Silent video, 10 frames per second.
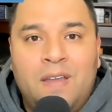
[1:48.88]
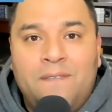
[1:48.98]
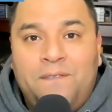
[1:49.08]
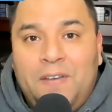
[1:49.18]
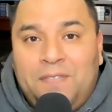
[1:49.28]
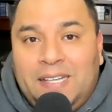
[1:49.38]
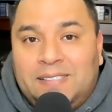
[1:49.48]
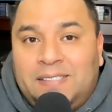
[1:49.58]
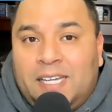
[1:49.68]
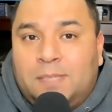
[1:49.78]

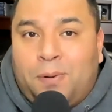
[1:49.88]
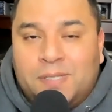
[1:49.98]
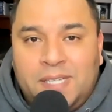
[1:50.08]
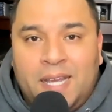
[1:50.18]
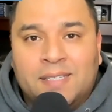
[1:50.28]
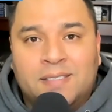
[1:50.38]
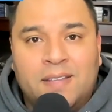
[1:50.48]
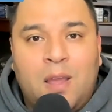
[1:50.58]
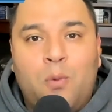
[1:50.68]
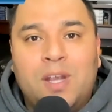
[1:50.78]
56%
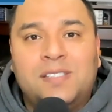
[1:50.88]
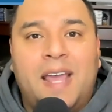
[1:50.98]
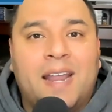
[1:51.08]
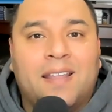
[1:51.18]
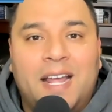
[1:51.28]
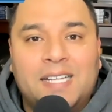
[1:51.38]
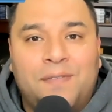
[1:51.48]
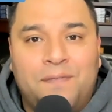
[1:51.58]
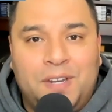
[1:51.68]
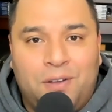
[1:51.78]
said they wish they had less
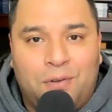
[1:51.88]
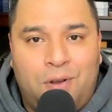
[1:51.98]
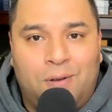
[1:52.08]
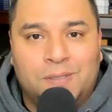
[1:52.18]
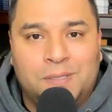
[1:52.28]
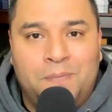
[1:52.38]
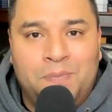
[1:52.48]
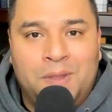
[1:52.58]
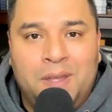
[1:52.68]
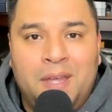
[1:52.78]
video calls.
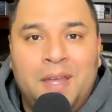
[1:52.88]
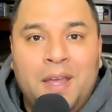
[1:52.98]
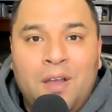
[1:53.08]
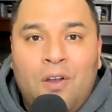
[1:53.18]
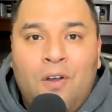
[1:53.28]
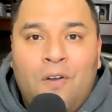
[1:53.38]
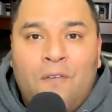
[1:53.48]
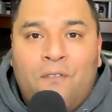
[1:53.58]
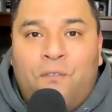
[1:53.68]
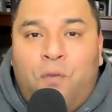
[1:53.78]

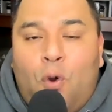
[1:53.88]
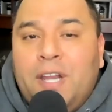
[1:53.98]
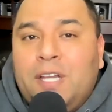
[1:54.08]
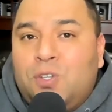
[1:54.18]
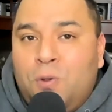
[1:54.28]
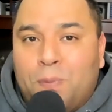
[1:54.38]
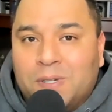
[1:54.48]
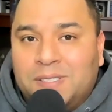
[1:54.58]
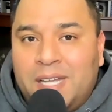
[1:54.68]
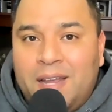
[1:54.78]

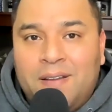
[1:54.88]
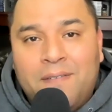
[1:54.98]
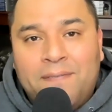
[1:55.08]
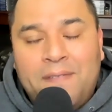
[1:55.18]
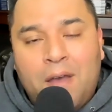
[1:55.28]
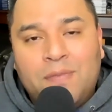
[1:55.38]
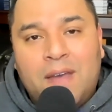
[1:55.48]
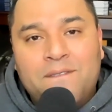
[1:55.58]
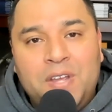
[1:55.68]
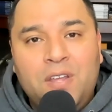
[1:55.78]
42% found
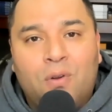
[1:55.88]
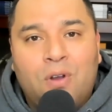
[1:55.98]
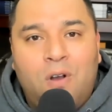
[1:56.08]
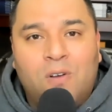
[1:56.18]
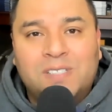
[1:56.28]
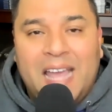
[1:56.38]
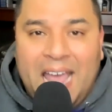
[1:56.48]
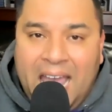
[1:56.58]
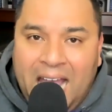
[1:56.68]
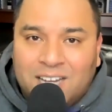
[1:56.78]
that video calls
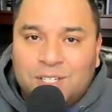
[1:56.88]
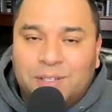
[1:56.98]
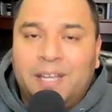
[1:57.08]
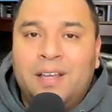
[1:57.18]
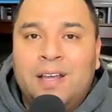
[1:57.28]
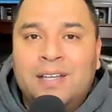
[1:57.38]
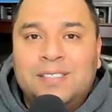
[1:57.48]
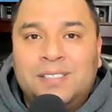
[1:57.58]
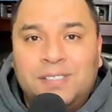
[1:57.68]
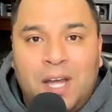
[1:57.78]
actually
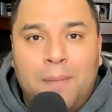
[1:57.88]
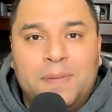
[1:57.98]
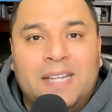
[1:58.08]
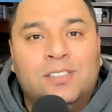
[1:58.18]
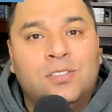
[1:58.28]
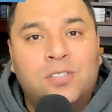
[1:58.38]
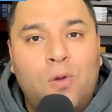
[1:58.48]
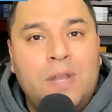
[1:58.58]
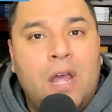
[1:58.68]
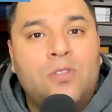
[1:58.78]
stumped and
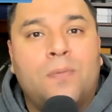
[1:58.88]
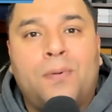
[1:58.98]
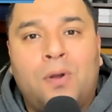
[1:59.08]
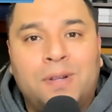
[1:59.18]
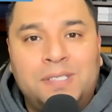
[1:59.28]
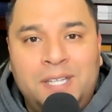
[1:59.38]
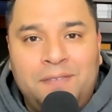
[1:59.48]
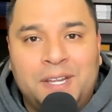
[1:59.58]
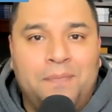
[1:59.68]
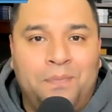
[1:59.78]
slowed down their productivity.